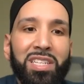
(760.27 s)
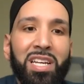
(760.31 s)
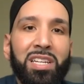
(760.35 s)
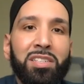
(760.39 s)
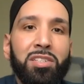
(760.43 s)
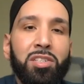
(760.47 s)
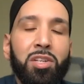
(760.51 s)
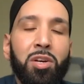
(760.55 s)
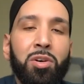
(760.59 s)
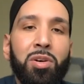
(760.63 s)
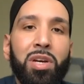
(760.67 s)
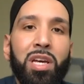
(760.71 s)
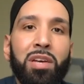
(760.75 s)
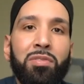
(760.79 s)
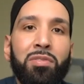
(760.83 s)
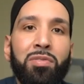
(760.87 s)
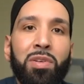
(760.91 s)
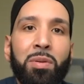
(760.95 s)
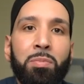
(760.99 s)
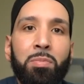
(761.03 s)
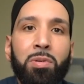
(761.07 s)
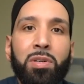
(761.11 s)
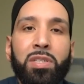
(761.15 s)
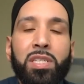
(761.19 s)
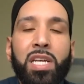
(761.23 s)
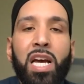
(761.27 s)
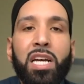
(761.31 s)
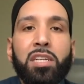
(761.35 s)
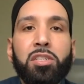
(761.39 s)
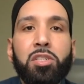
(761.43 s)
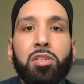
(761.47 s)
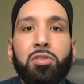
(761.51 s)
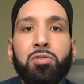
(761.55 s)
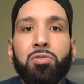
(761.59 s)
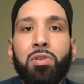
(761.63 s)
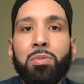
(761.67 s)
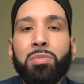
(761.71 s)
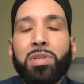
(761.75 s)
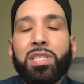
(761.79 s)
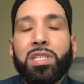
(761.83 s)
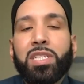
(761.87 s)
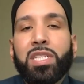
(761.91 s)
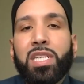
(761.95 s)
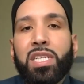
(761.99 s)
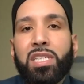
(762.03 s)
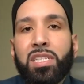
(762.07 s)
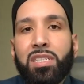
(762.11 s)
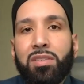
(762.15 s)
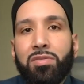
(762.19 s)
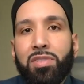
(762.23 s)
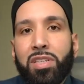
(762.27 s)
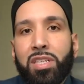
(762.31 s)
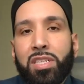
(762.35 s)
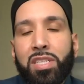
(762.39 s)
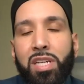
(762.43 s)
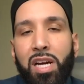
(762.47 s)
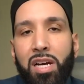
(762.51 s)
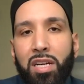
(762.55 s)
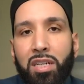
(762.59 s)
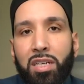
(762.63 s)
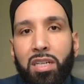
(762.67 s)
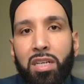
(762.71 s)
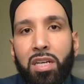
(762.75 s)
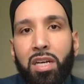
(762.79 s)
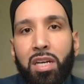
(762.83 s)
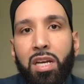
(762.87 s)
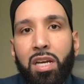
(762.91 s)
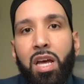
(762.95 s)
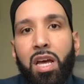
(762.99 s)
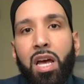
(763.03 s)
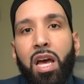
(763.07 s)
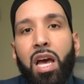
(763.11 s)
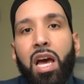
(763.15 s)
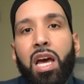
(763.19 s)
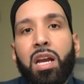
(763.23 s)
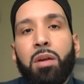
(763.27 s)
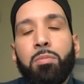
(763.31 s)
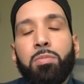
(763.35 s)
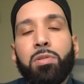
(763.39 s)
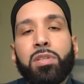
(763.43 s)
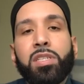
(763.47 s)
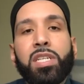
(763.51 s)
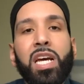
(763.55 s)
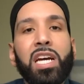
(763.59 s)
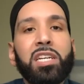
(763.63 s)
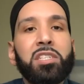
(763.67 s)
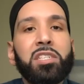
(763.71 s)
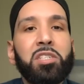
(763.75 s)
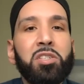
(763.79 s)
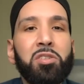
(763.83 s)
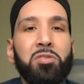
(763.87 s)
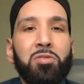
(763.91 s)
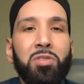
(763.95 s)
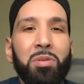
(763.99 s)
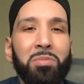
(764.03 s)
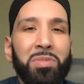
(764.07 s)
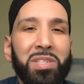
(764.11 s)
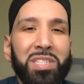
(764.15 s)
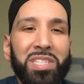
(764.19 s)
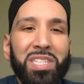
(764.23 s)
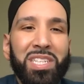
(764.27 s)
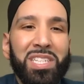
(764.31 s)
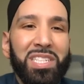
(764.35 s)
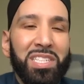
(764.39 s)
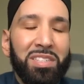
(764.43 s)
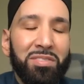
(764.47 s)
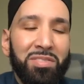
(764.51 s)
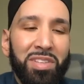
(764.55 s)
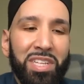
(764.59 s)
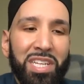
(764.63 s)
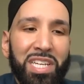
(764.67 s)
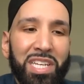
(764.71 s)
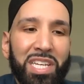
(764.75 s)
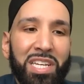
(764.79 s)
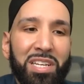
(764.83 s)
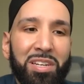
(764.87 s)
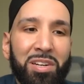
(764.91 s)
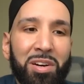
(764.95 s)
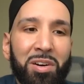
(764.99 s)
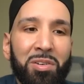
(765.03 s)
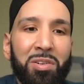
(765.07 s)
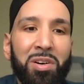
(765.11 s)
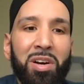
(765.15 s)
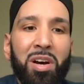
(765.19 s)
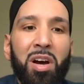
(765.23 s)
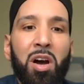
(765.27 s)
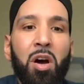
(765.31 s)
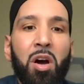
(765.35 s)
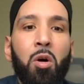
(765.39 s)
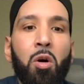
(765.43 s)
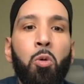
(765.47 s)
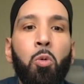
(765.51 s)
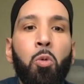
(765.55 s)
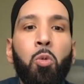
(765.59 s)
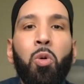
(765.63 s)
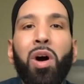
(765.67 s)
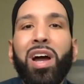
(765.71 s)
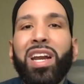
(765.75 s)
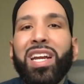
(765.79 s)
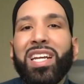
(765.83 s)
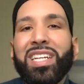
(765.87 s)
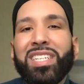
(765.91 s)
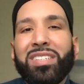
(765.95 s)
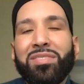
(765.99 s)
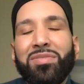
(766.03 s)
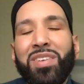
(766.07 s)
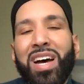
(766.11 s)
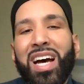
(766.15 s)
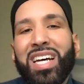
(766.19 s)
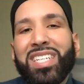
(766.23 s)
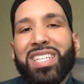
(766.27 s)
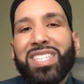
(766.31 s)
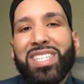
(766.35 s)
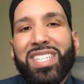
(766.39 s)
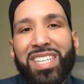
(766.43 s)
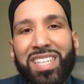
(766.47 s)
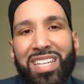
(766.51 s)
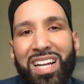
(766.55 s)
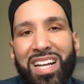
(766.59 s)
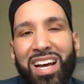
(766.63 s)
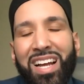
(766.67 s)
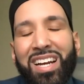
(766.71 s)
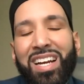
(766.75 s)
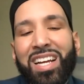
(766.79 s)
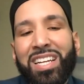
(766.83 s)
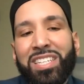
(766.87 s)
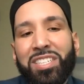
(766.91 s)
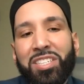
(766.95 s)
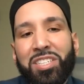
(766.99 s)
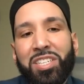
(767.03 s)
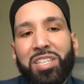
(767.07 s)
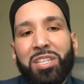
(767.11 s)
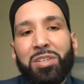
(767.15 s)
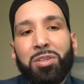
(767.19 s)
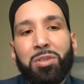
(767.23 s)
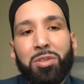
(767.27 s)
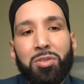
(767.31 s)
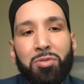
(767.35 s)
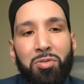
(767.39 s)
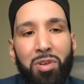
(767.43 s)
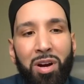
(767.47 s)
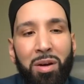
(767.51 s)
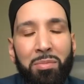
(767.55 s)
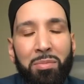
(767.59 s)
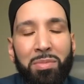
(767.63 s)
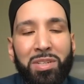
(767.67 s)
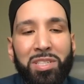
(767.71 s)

And so if it protects you from the sins of the tongue and it protects you from the sins of the ego, what is fasting not a shield from?